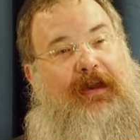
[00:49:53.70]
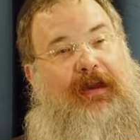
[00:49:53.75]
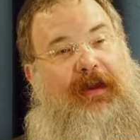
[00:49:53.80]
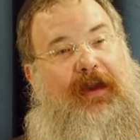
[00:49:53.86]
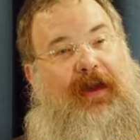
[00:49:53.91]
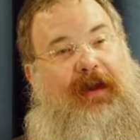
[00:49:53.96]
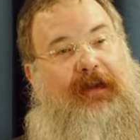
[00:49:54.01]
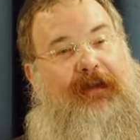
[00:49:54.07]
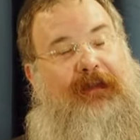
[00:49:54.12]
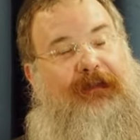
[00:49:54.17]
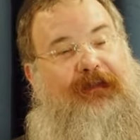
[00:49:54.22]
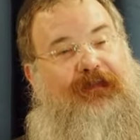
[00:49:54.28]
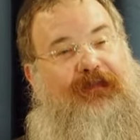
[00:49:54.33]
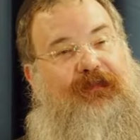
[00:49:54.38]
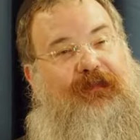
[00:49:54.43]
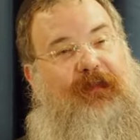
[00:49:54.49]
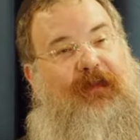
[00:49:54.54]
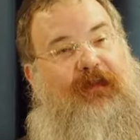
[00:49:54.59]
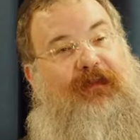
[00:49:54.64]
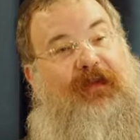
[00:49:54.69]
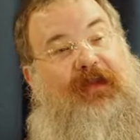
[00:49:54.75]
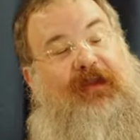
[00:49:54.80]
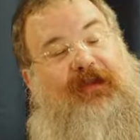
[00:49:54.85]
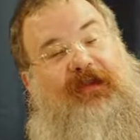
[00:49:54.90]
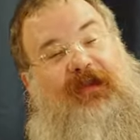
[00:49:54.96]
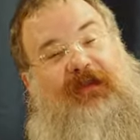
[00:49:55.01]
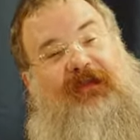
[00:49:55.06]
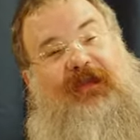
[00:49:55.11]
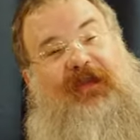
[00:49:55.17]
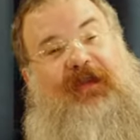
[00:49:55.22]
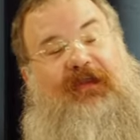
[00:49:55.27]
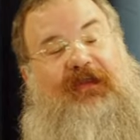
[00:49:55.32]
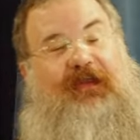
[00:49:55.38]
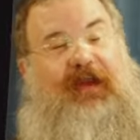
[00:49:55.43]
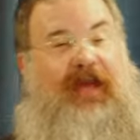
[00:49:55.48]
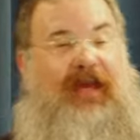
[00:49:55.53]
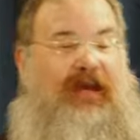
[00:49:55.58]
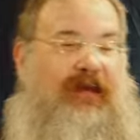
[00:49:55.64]
Now, for, this, for the
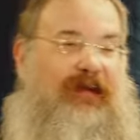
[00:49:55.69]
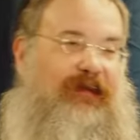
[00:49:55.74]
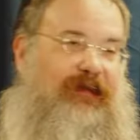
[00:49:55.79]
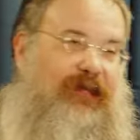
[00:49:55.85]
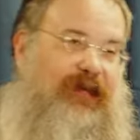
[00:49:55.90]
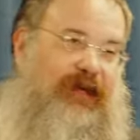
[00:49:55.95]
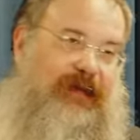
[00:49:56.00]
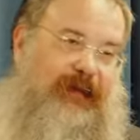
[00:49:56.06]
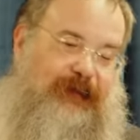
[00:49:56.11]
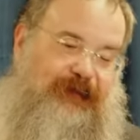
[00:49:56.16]
sake of